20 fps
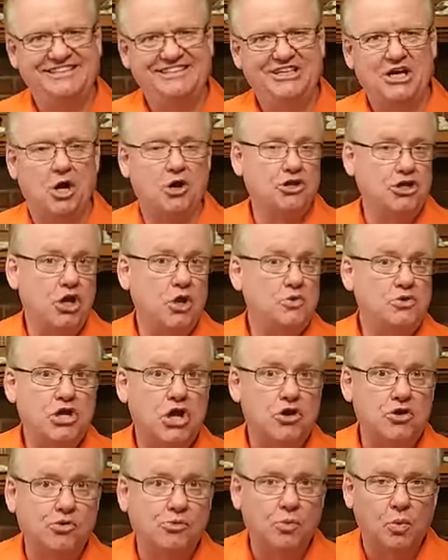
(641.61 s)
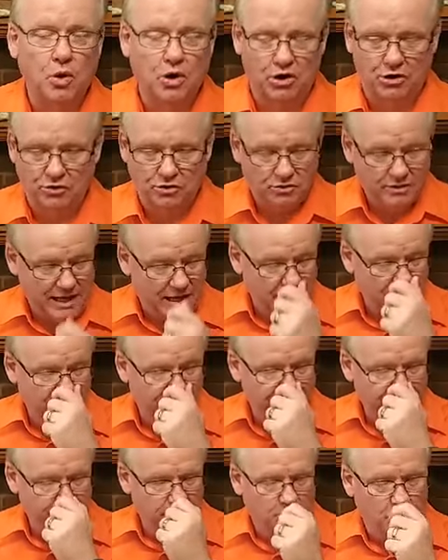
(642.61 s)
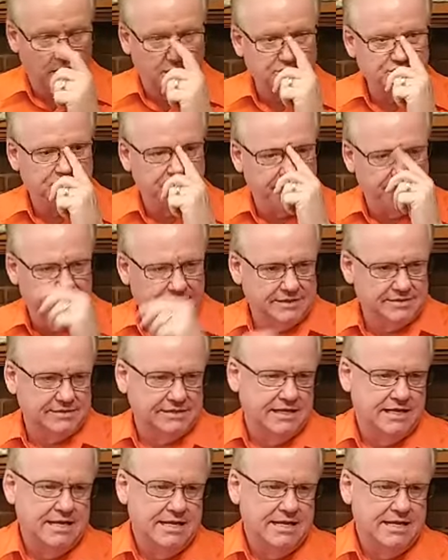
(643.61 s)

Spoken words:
or YouTube world, however you're watching this,